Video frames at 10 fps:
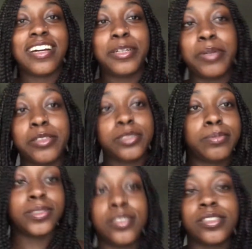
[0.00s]
Um, I've just
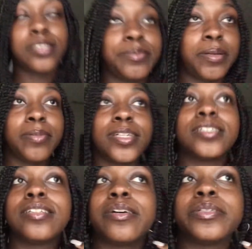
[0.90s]
been chilling in my bed
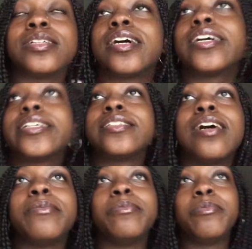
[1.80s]
because I was tired because
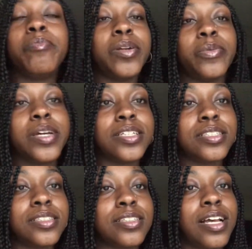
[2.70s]
I've been awake
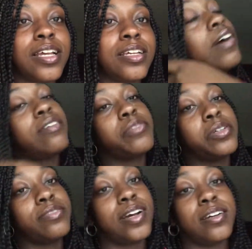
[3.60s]
since like
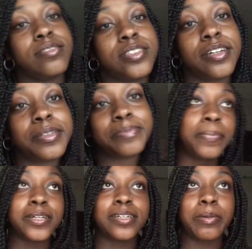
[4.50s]
5.45, so.
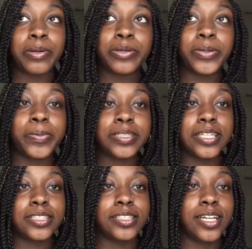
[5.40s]
But I'm home, as
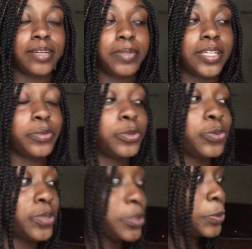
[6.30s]
I said. My day was
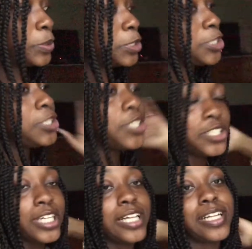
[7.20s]
really, really
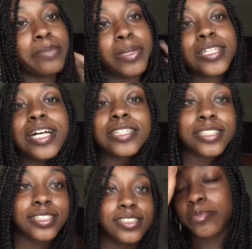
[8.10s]
good. I like my classes.